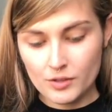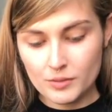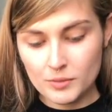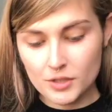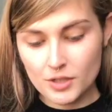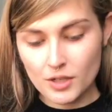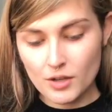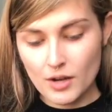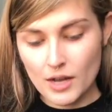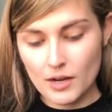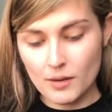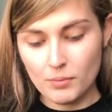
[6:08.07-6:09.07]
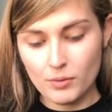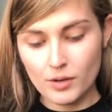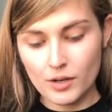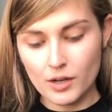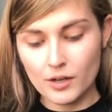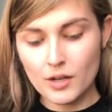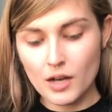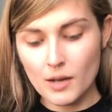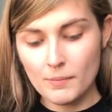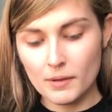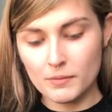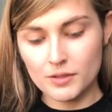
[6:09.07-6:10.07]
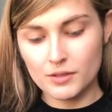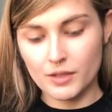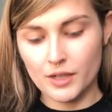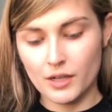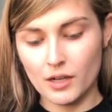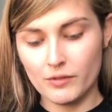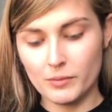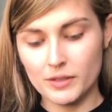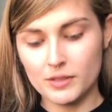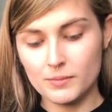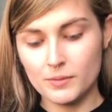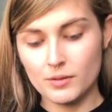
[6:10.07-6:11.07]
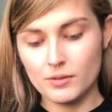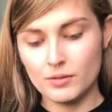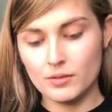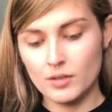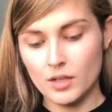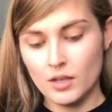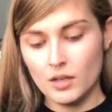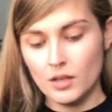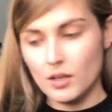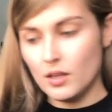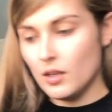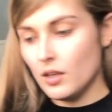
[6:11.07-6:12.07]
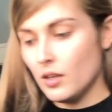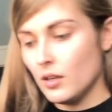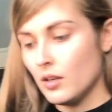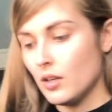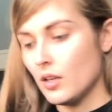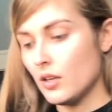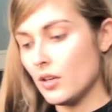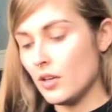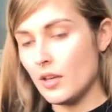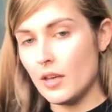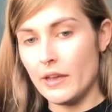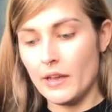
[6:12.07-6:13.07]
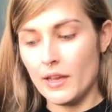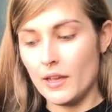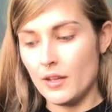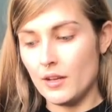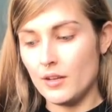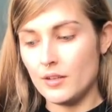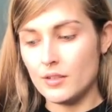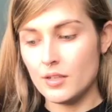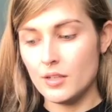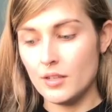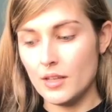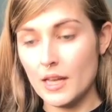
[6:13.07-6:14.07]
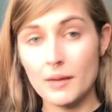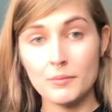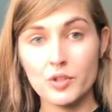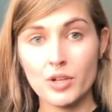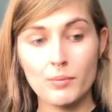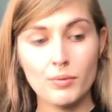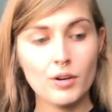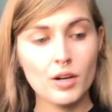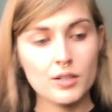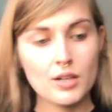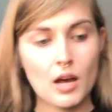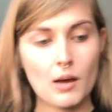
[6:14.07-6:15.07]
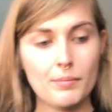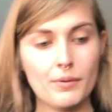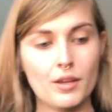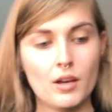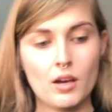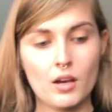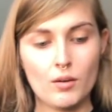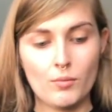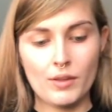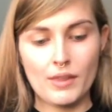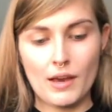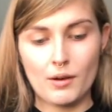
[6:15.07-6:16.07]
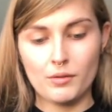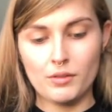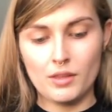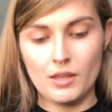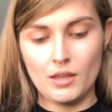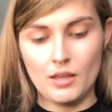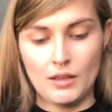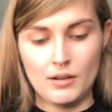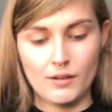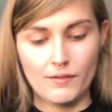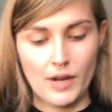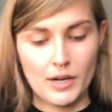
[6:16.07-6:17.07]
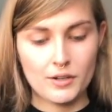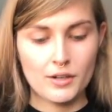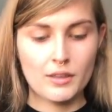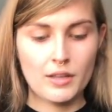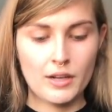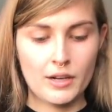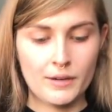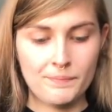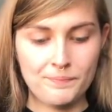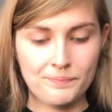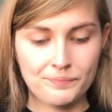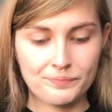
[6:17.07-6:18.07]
So I'm just gonna go ahead and pour it on top. I'm just cleaning off my spoon. And yeah, I'm just gonna pour it on top without the divider in there.